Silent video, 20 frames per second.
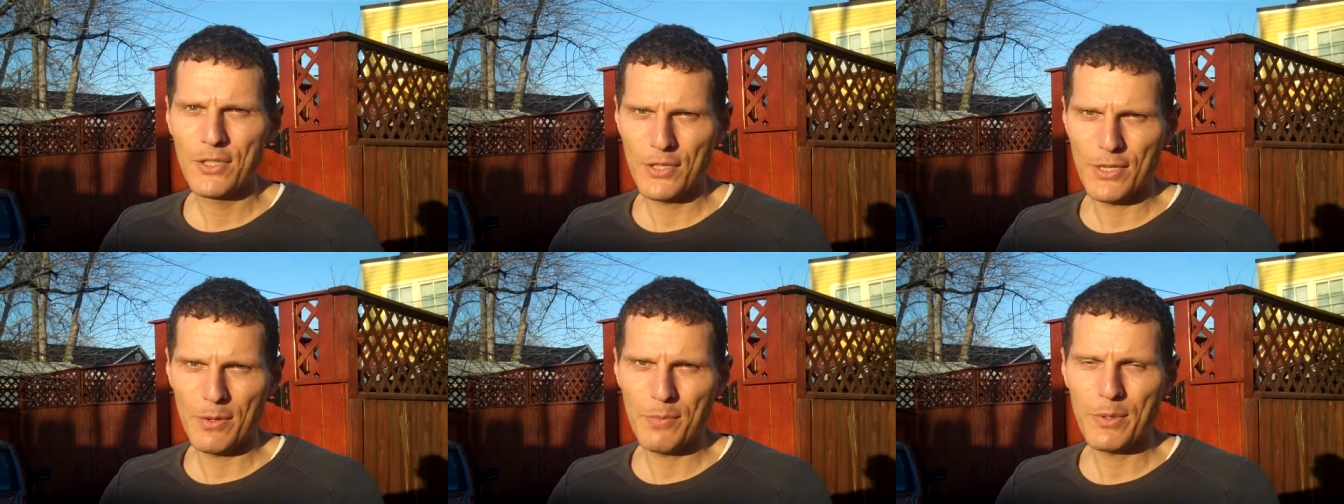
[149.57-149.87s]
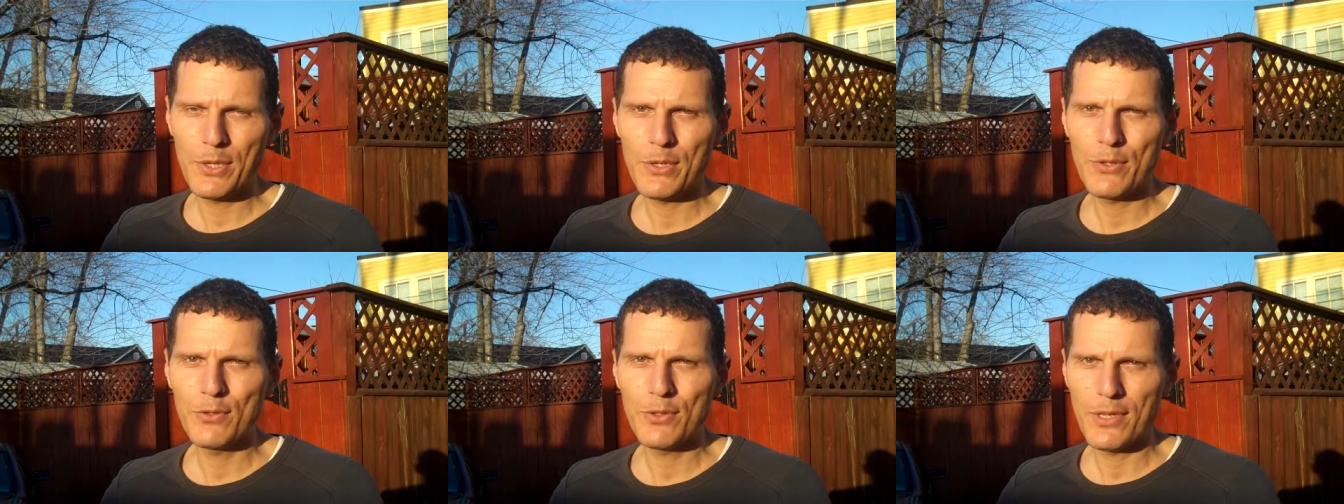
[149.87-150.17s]

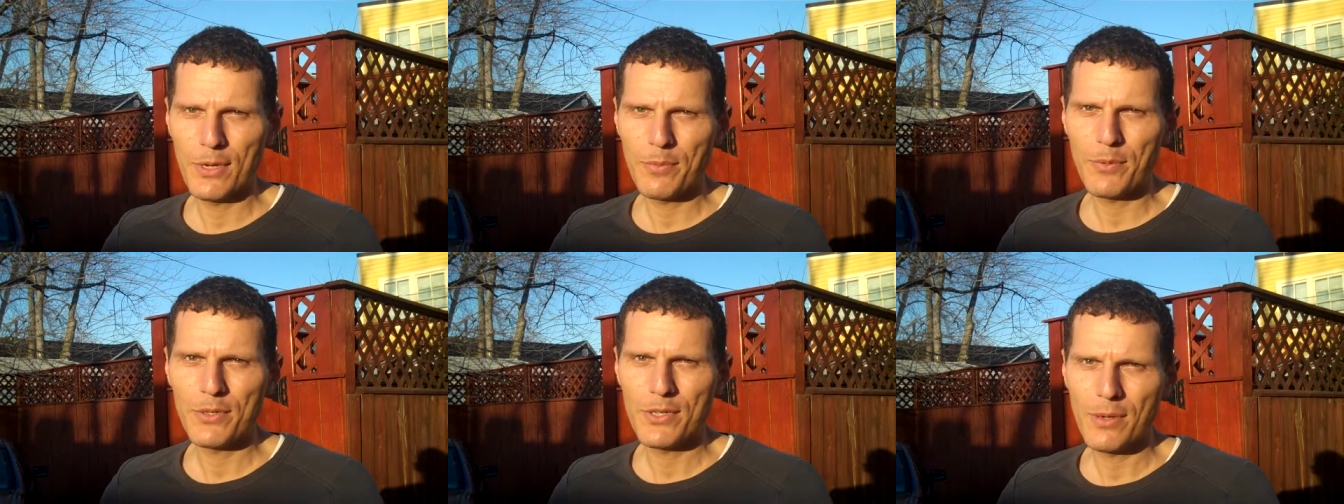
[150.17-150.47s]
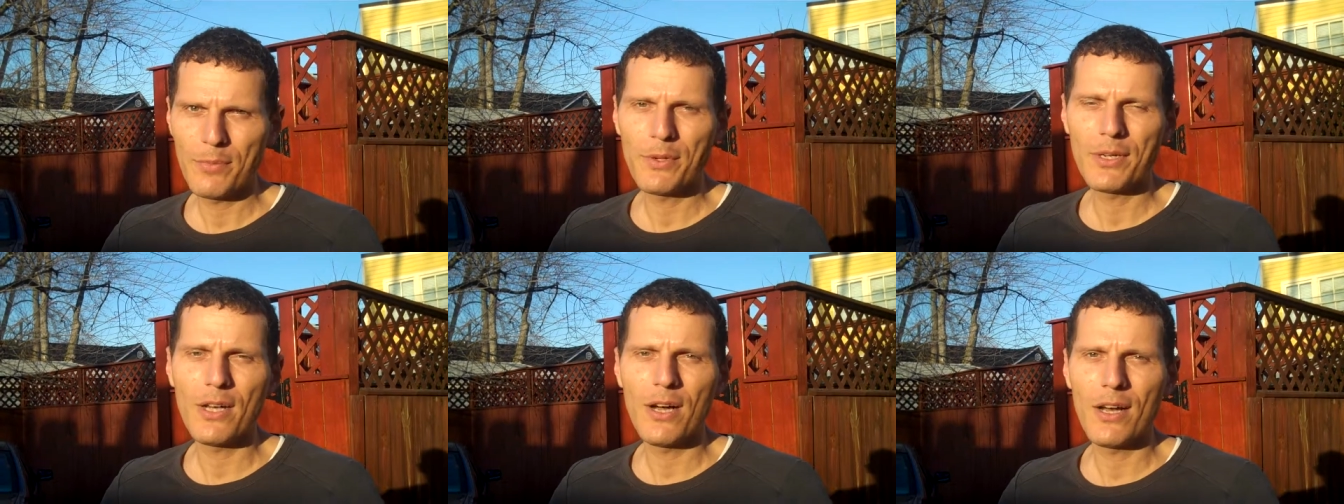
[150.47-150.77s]

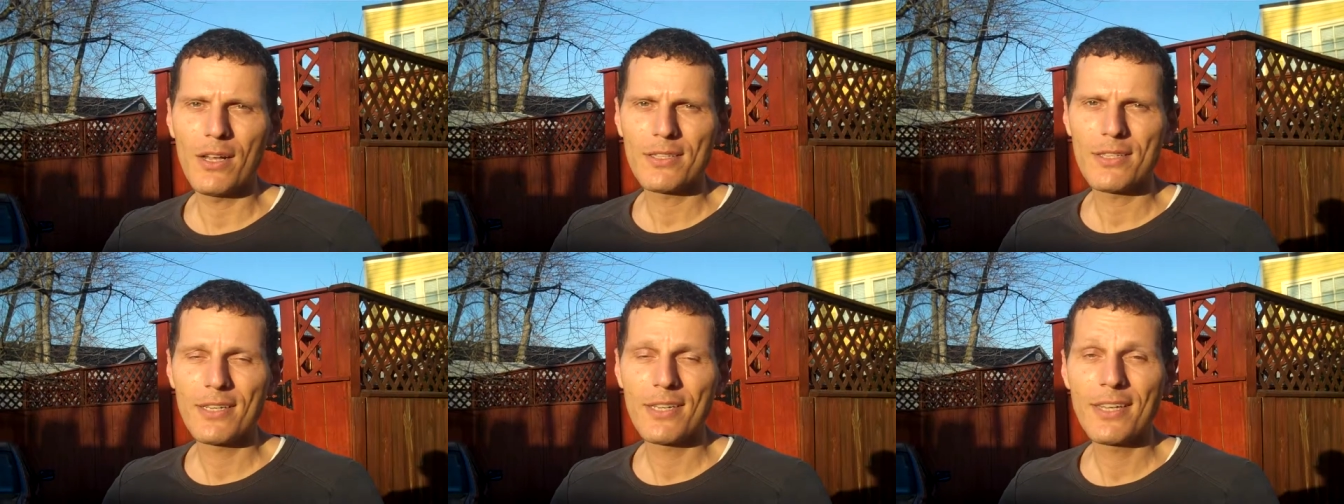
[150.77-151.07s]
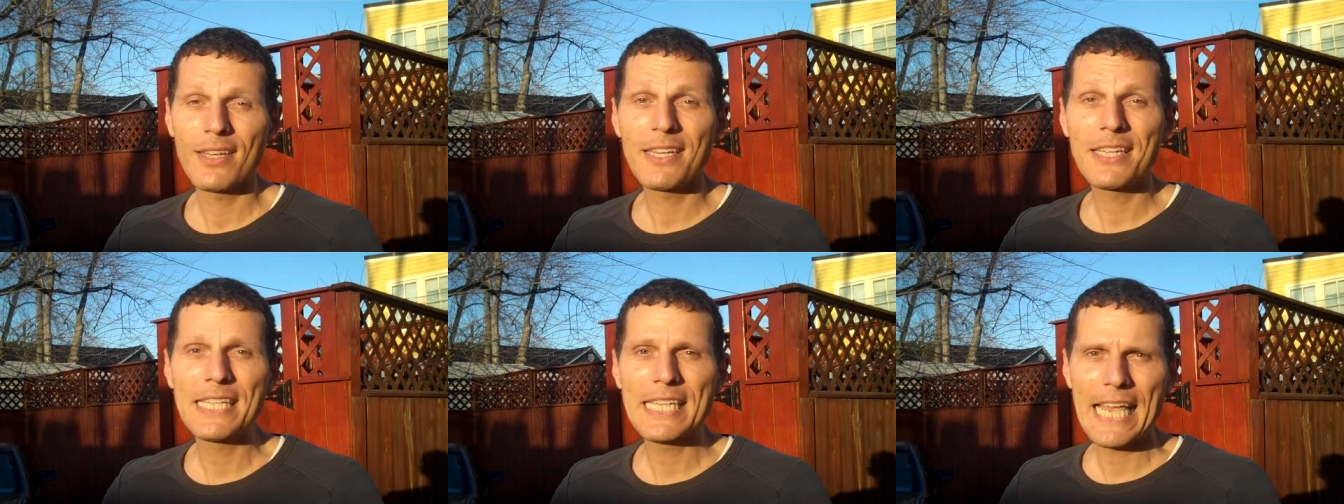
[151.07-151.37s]

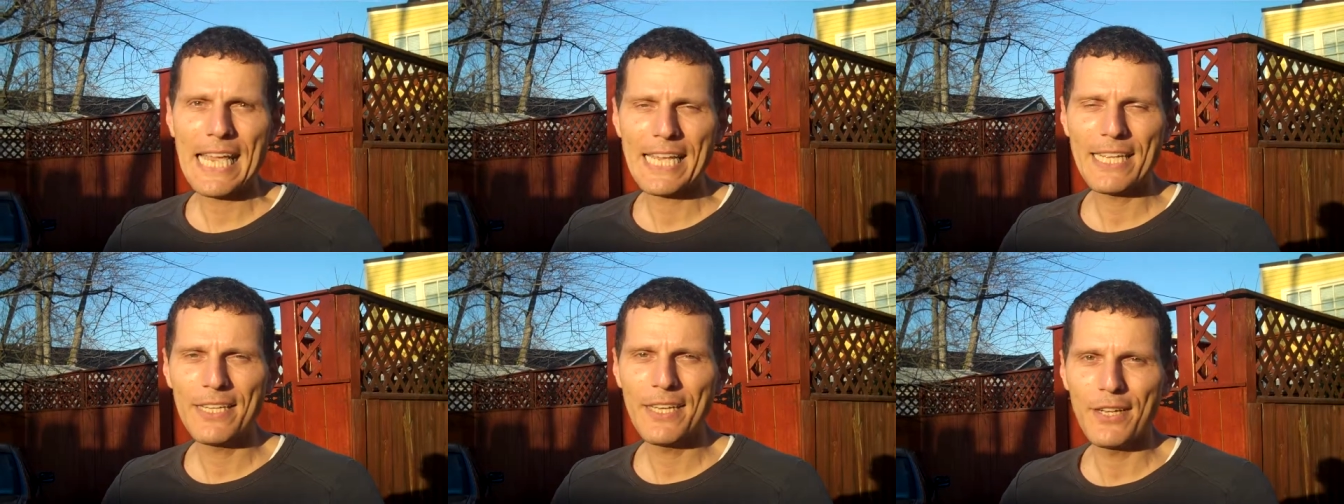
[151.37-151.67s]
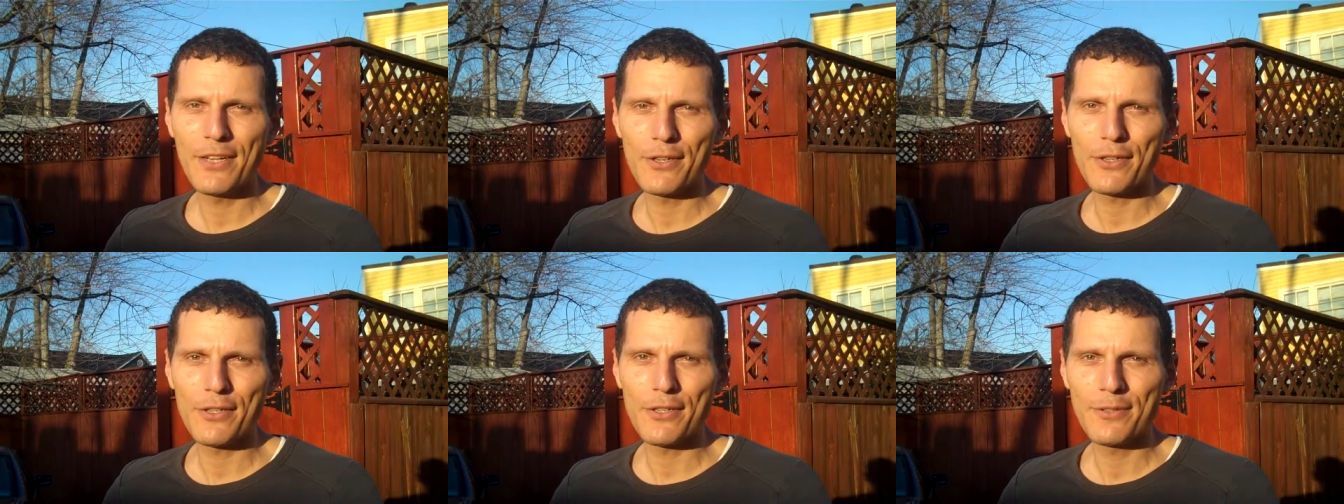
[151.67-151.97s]

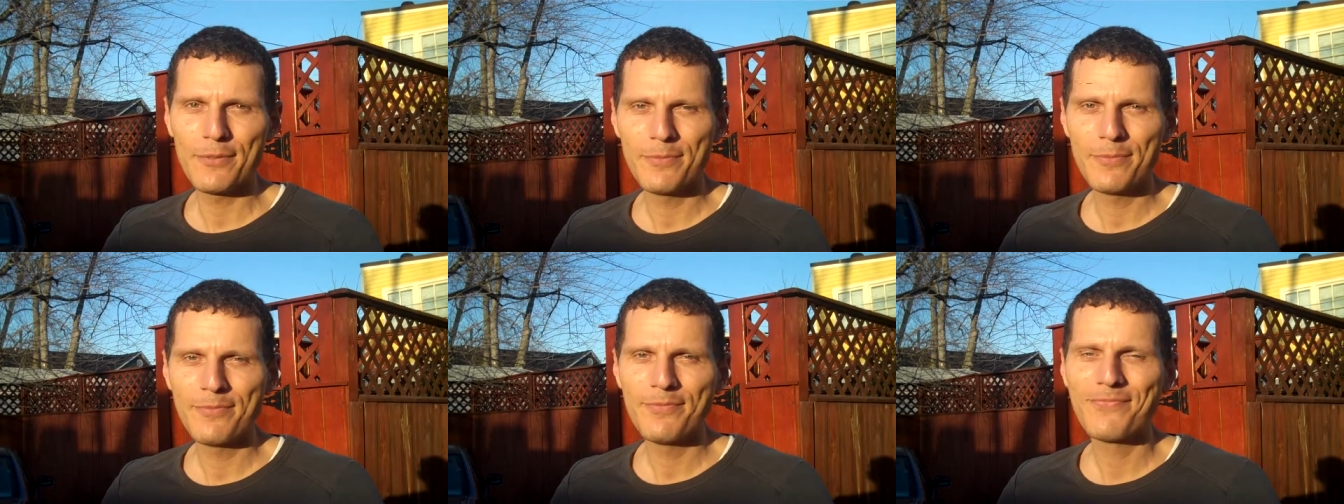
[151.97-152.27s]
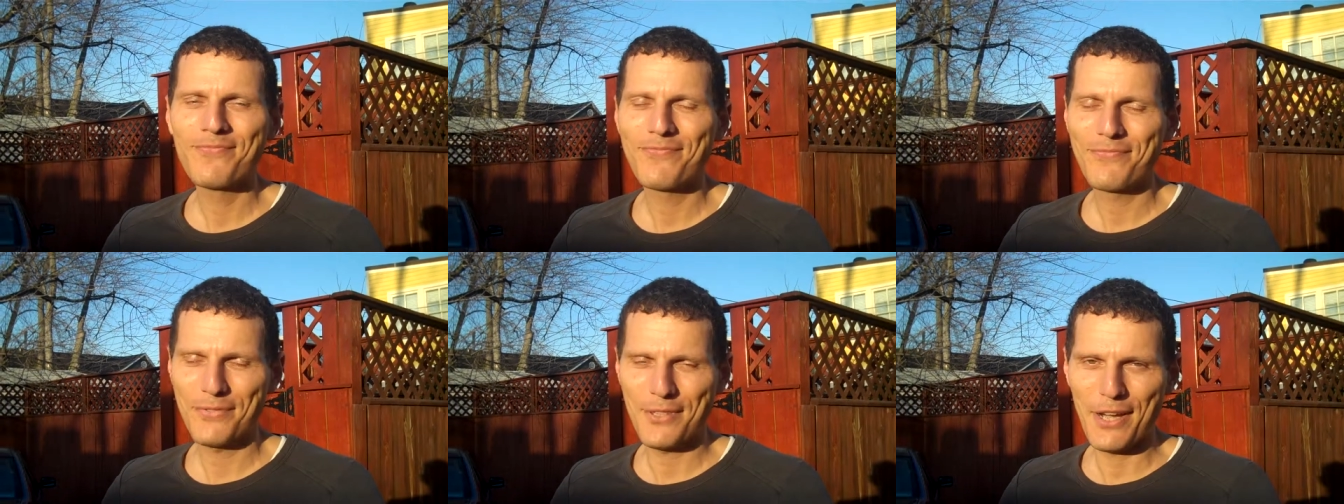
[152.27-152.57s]

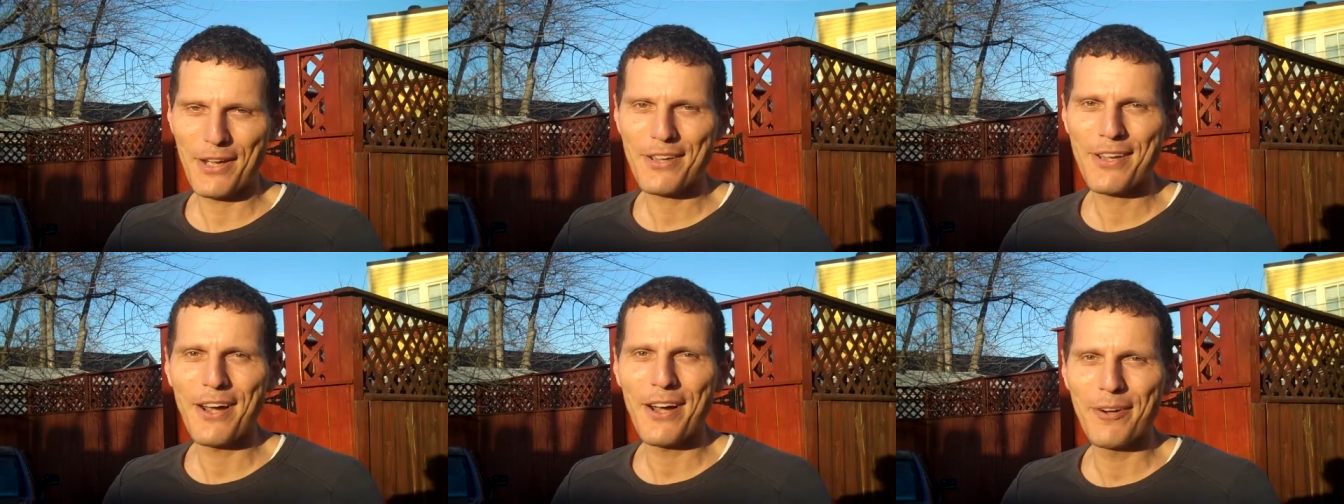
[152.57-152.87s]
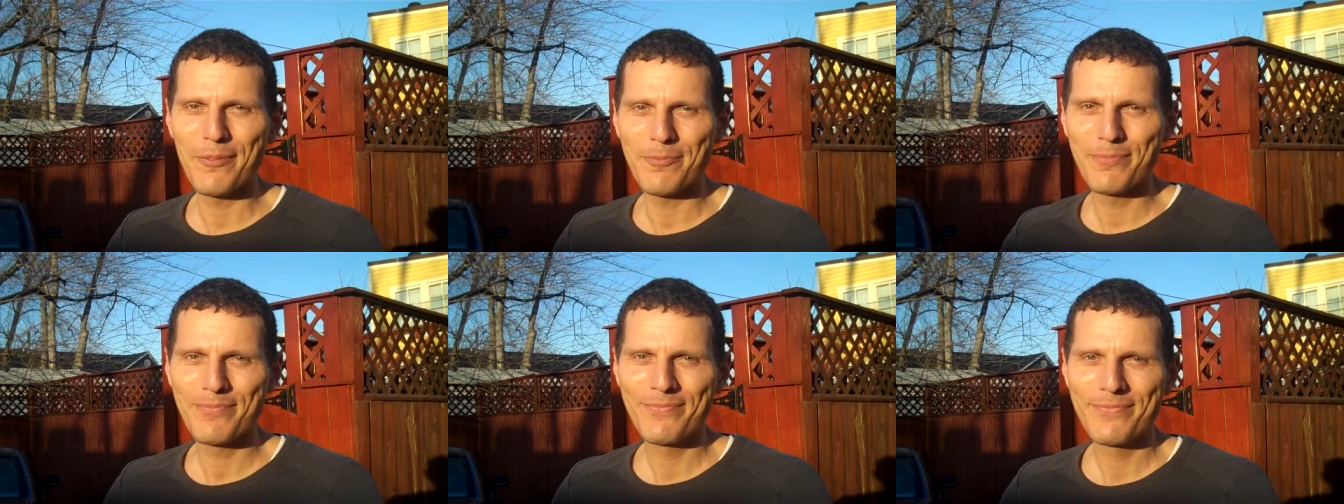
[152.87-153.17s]

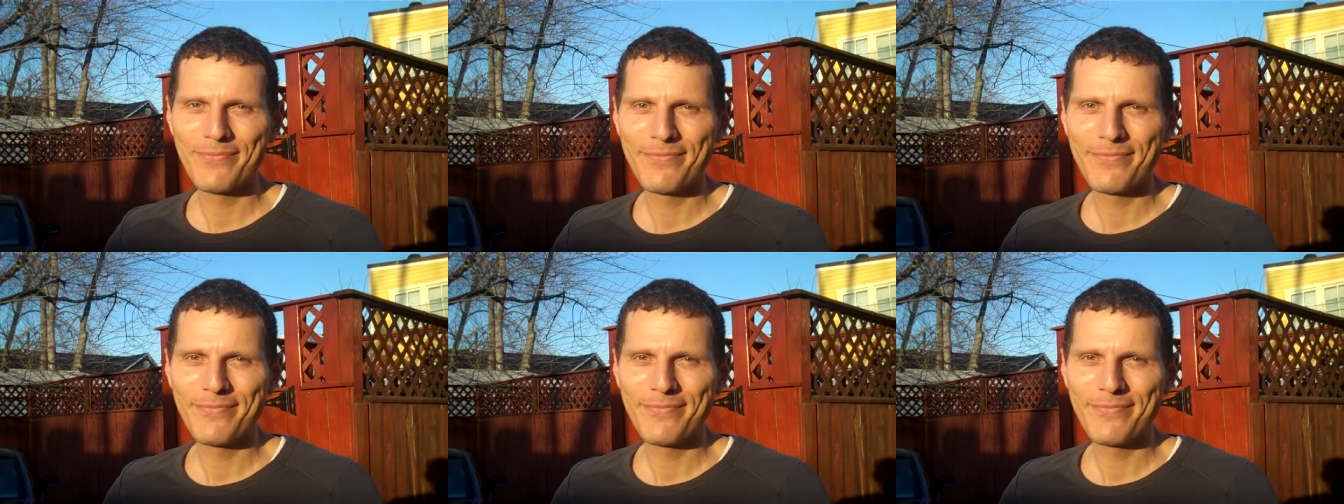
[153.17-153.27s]
www.nakedhealer.com.